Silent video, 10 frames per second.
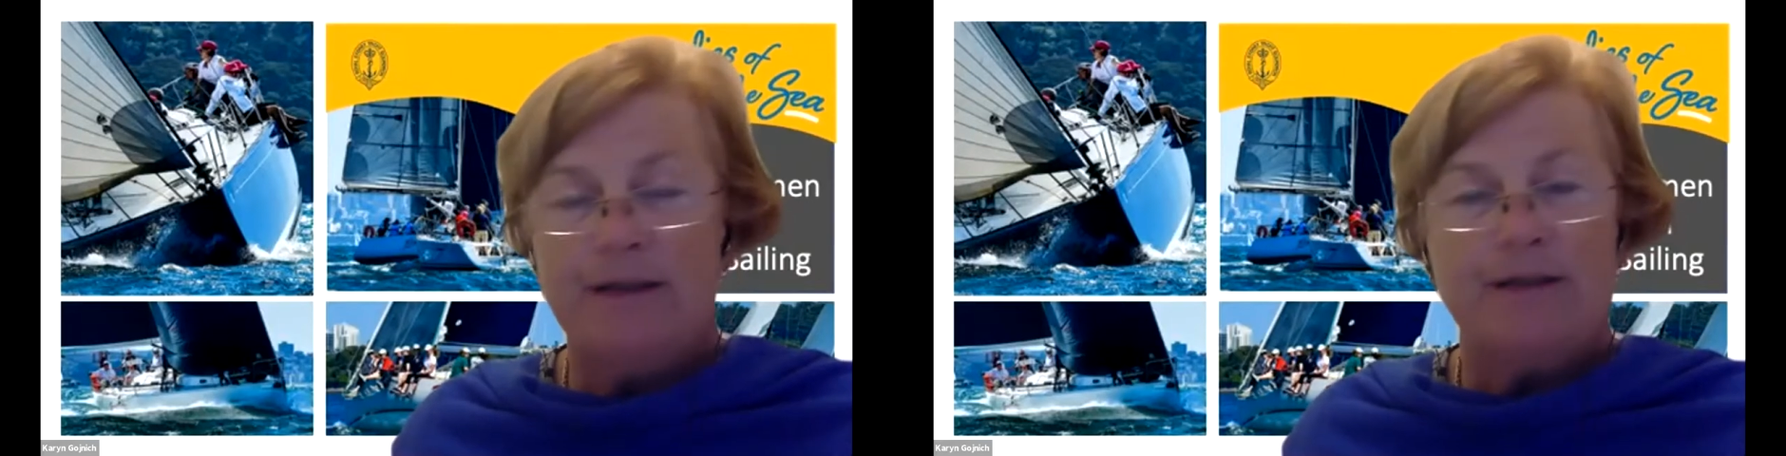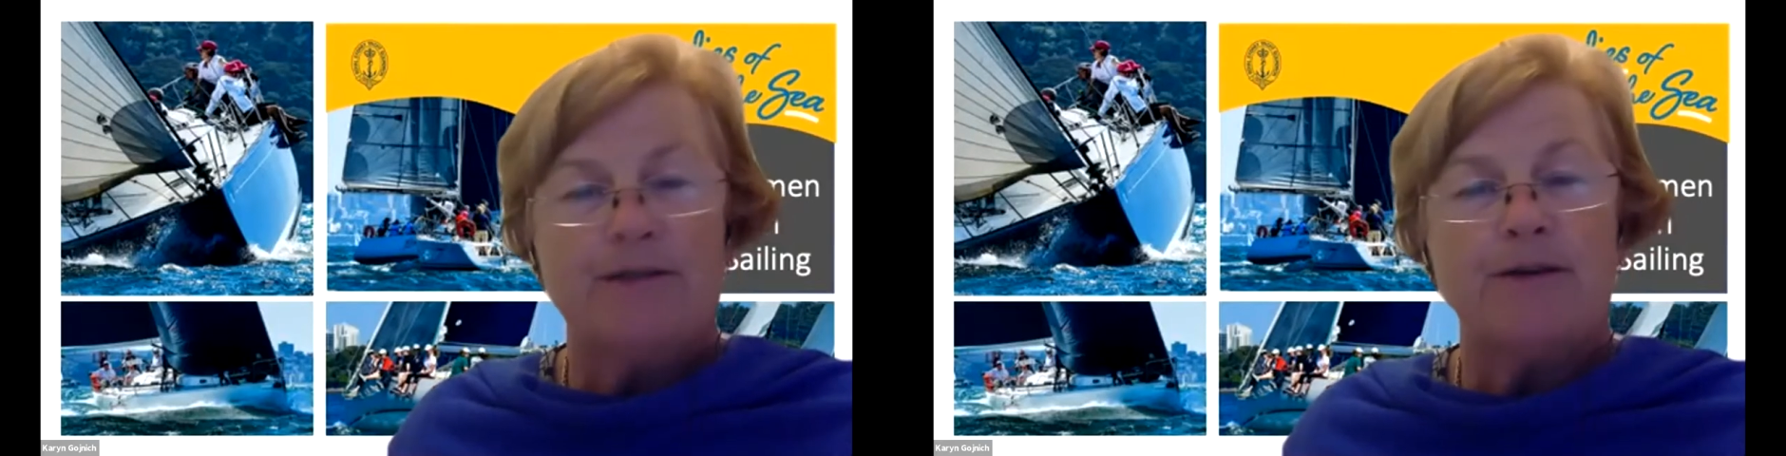
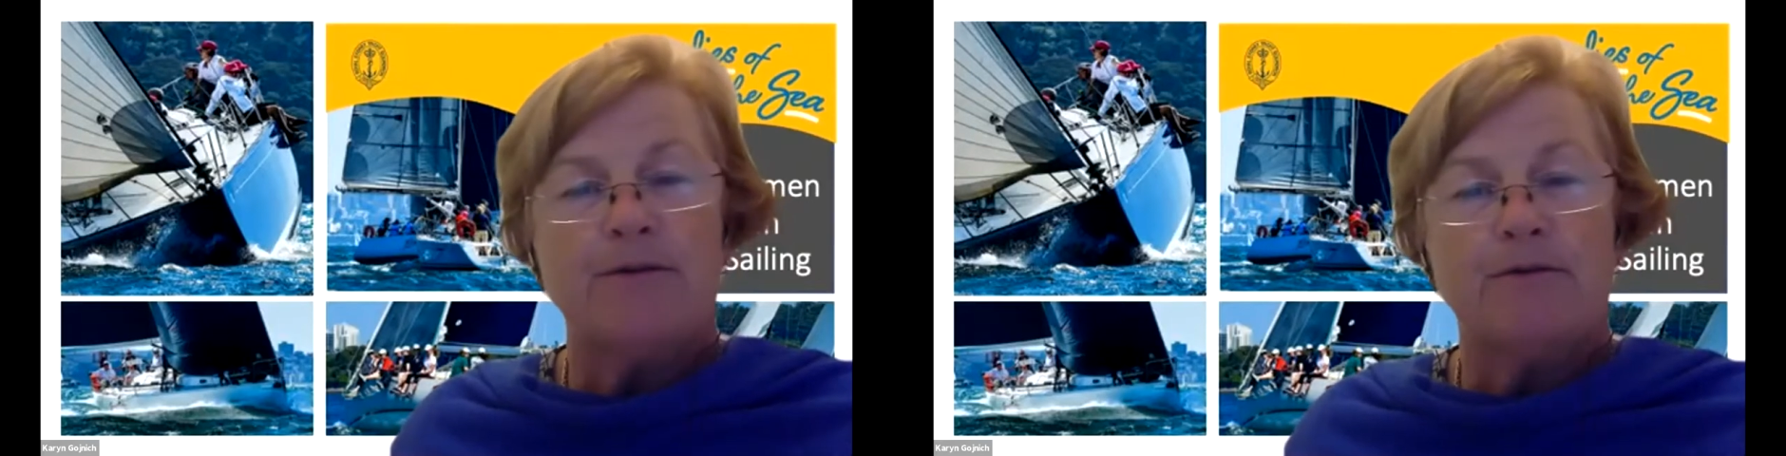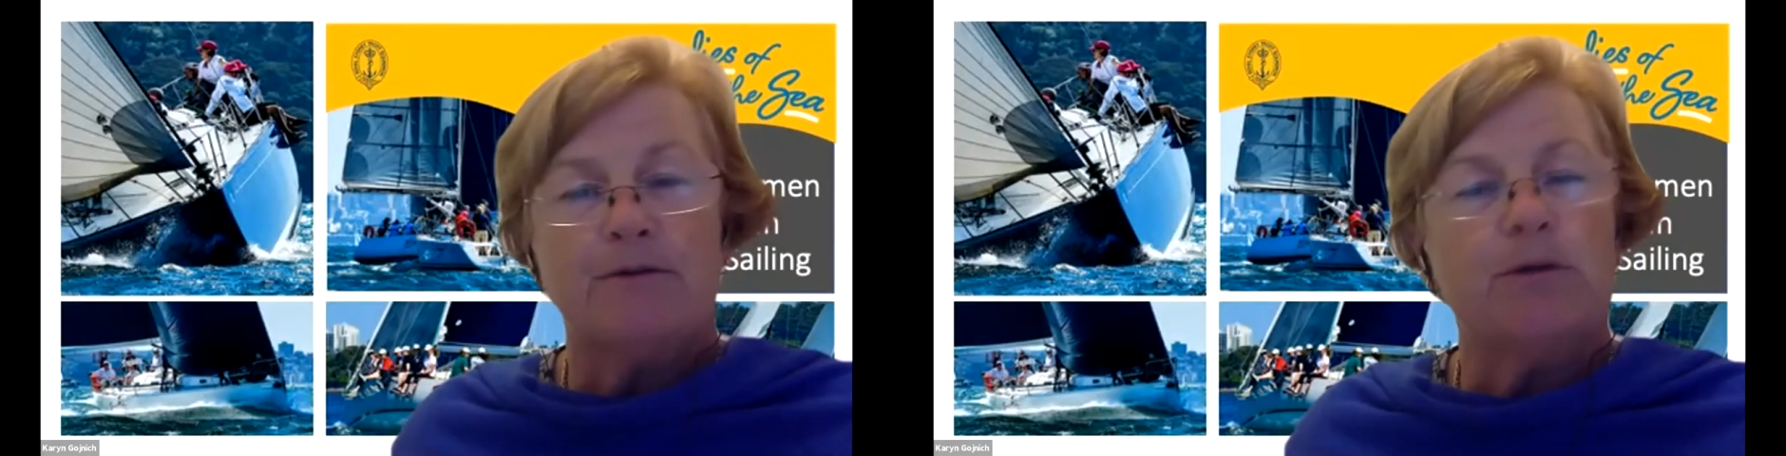so
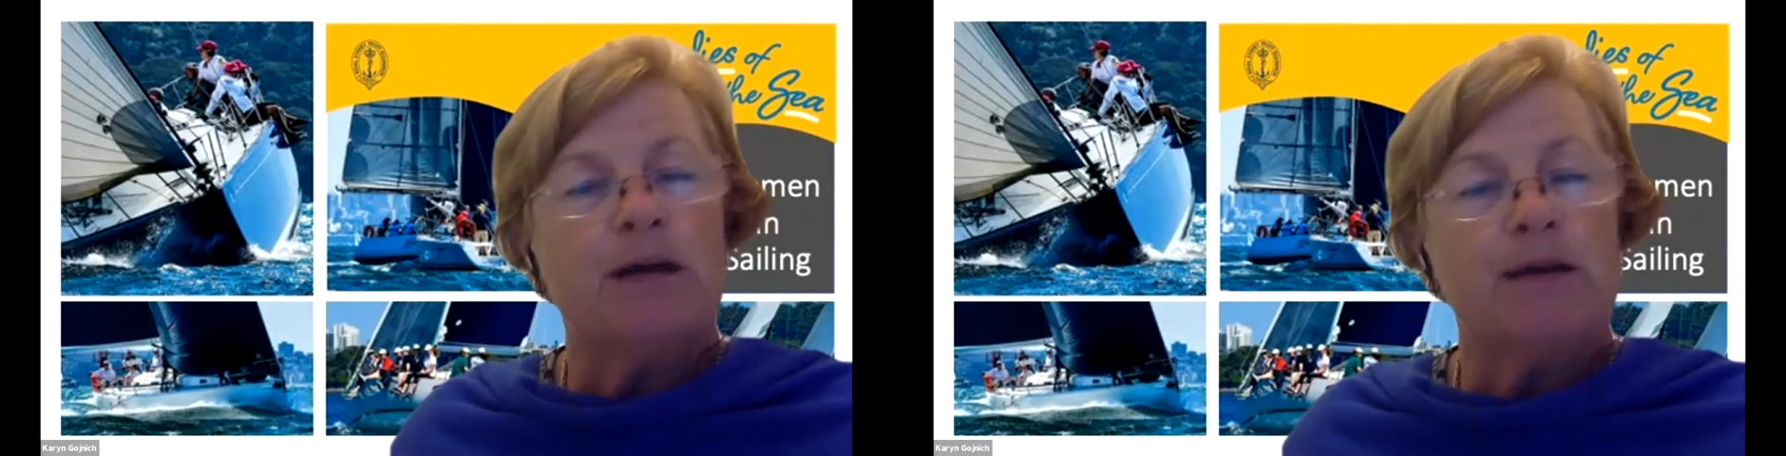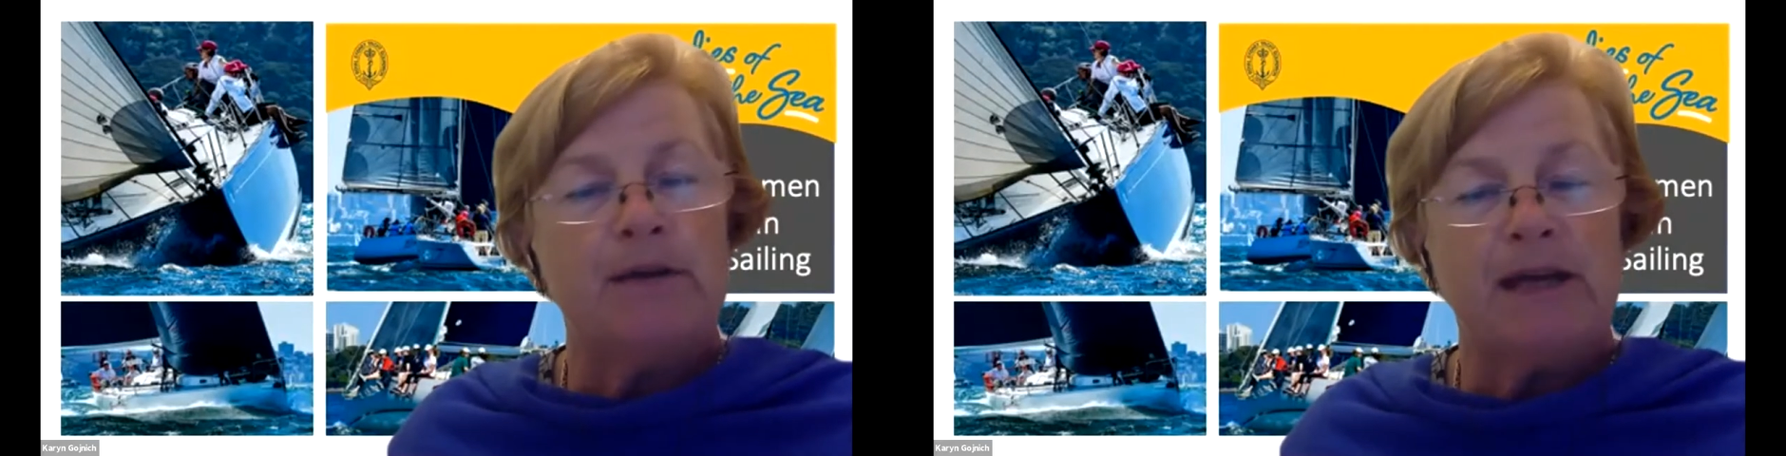you're
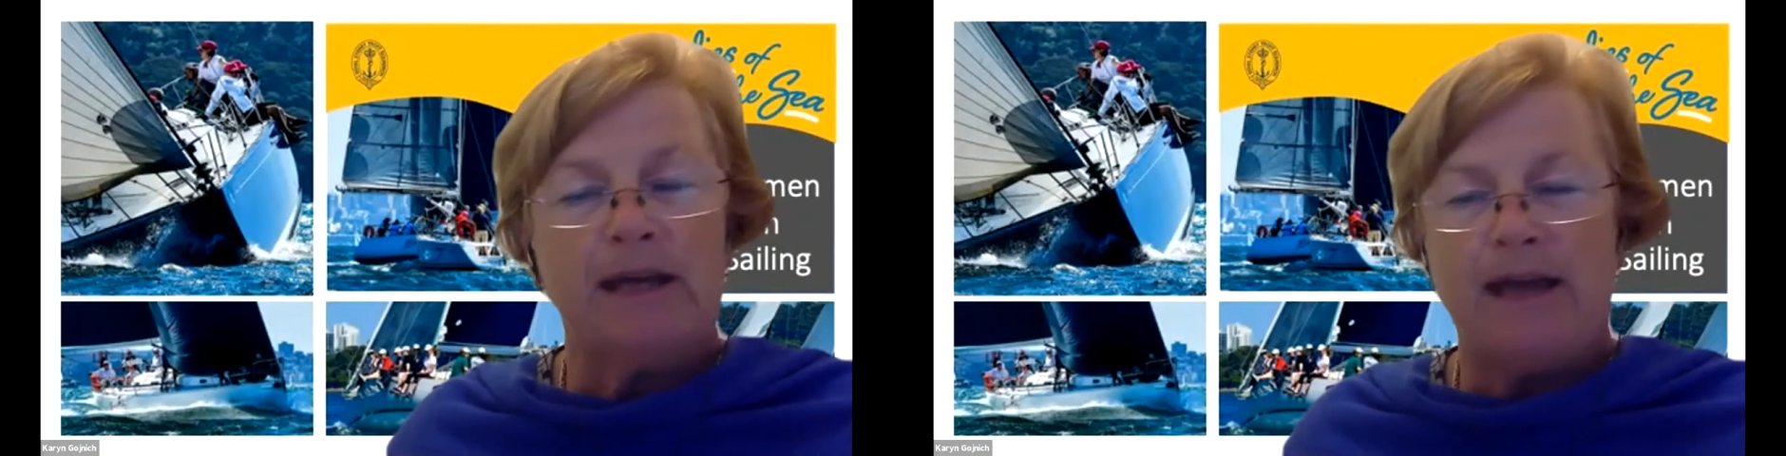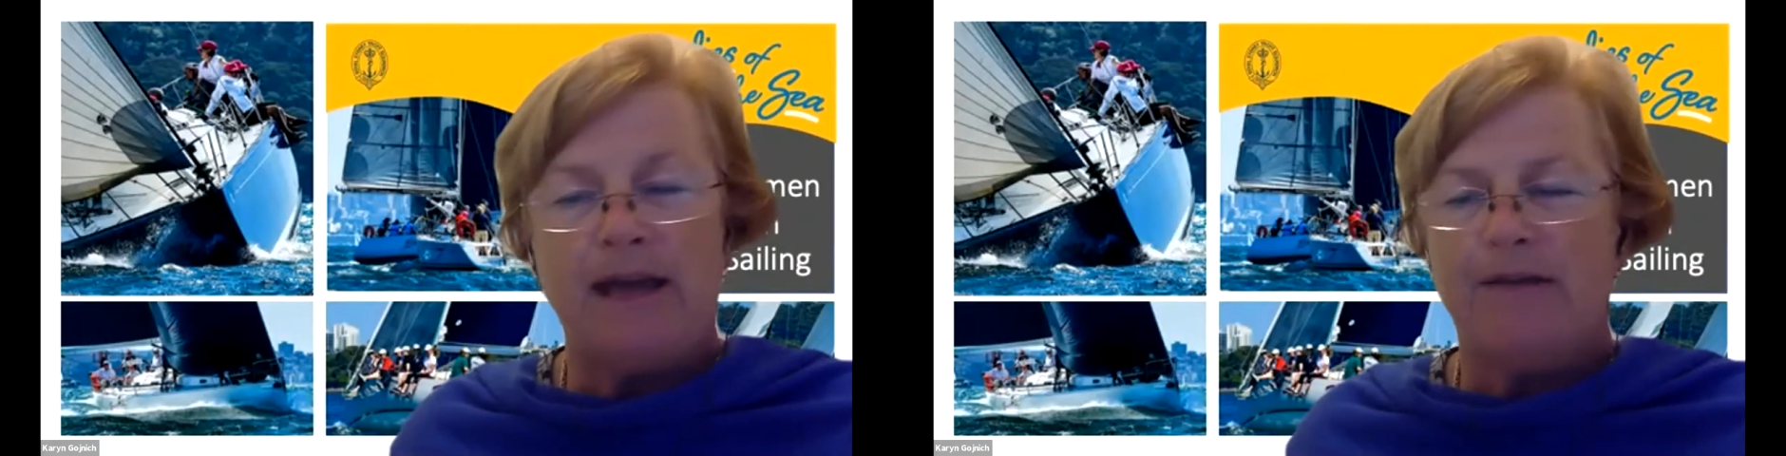coming
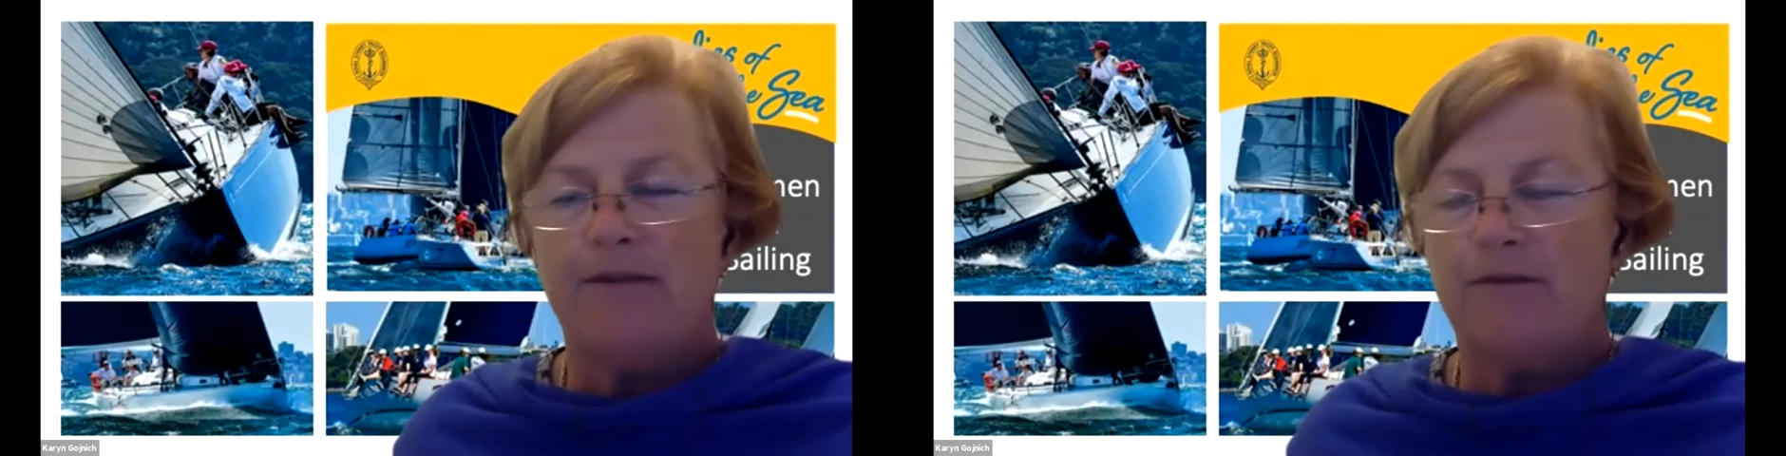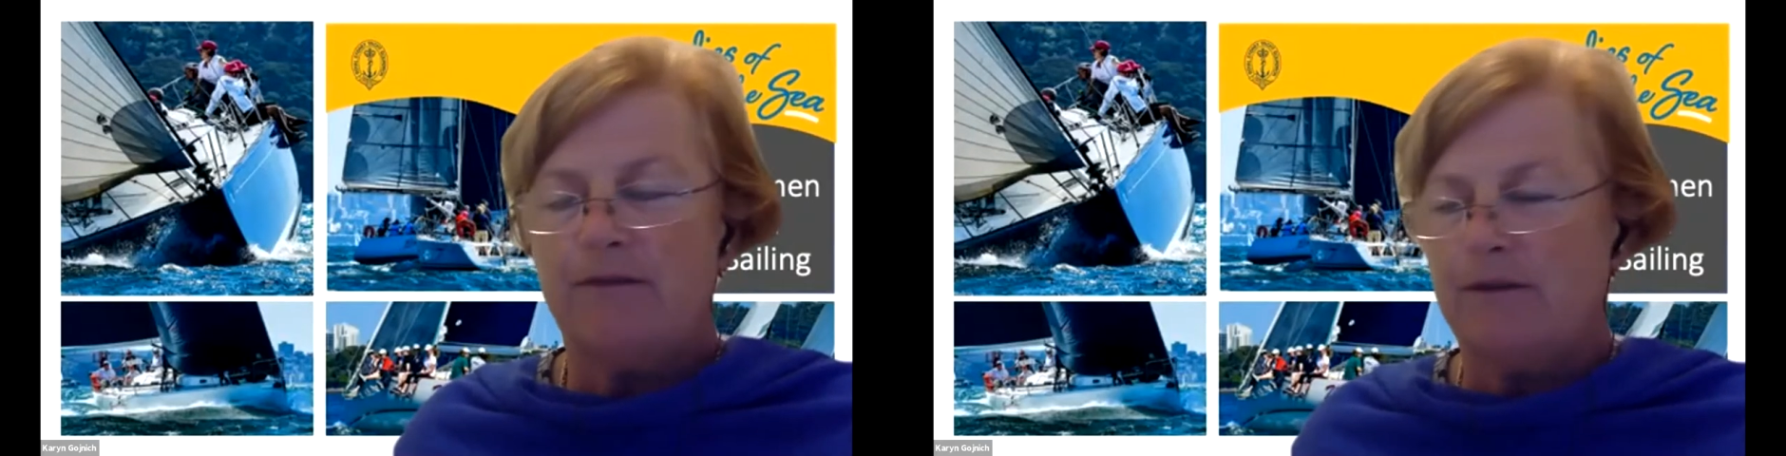out
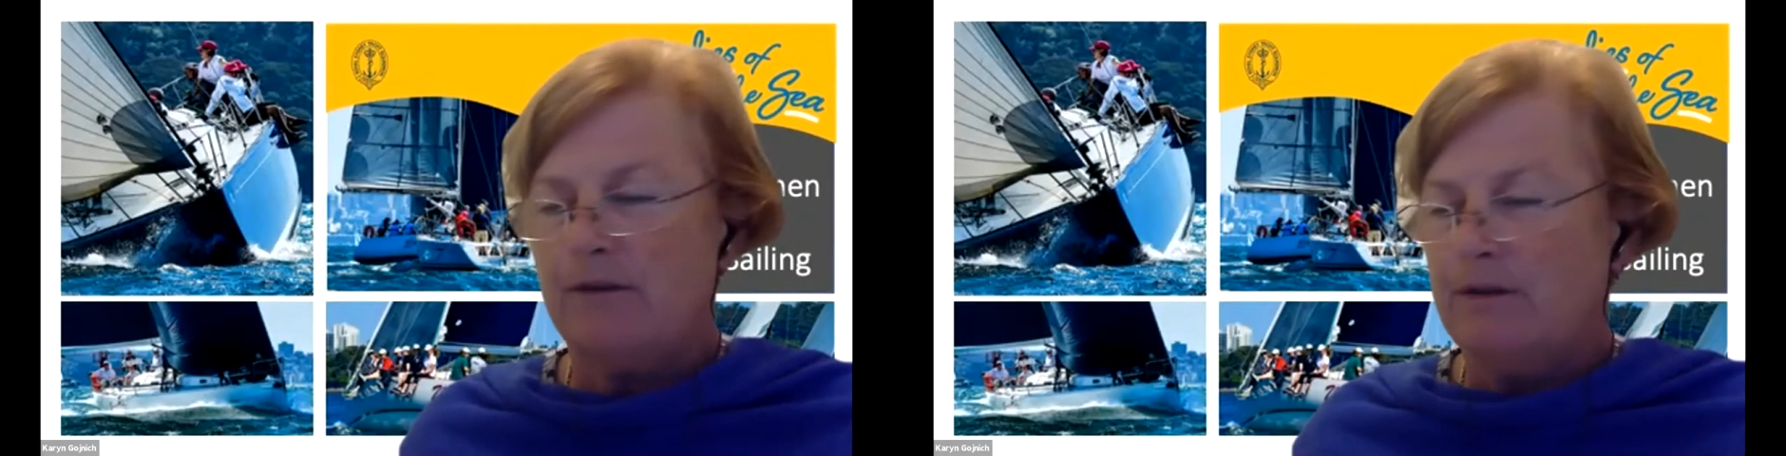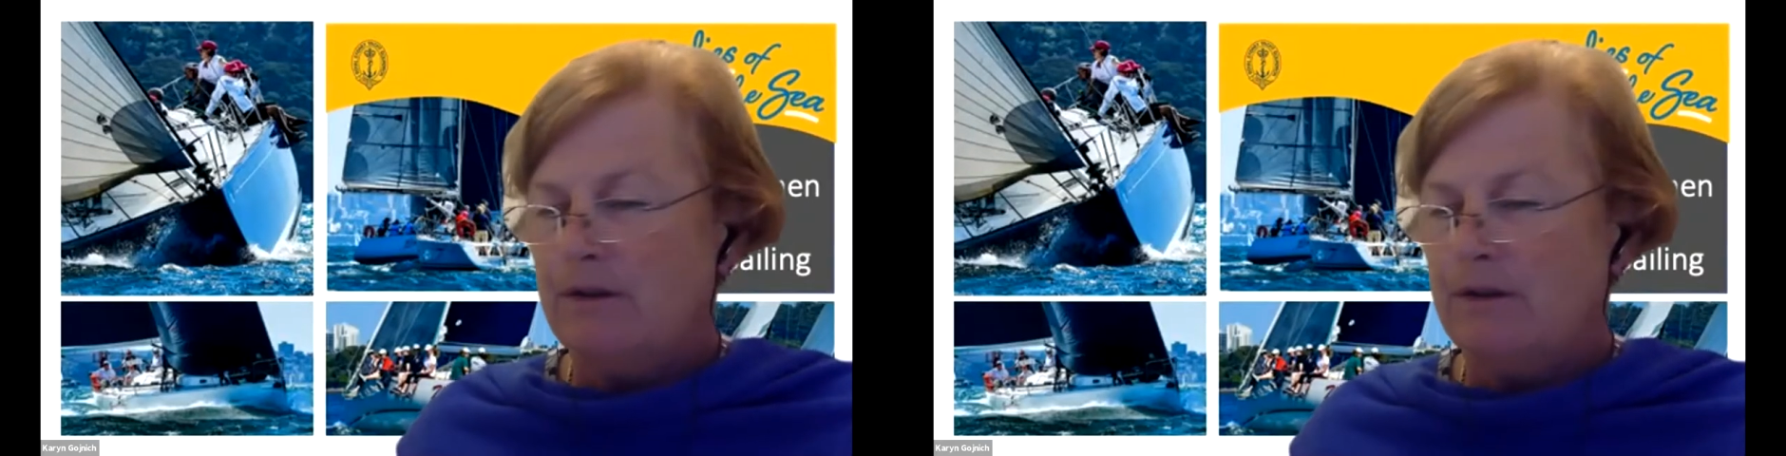of the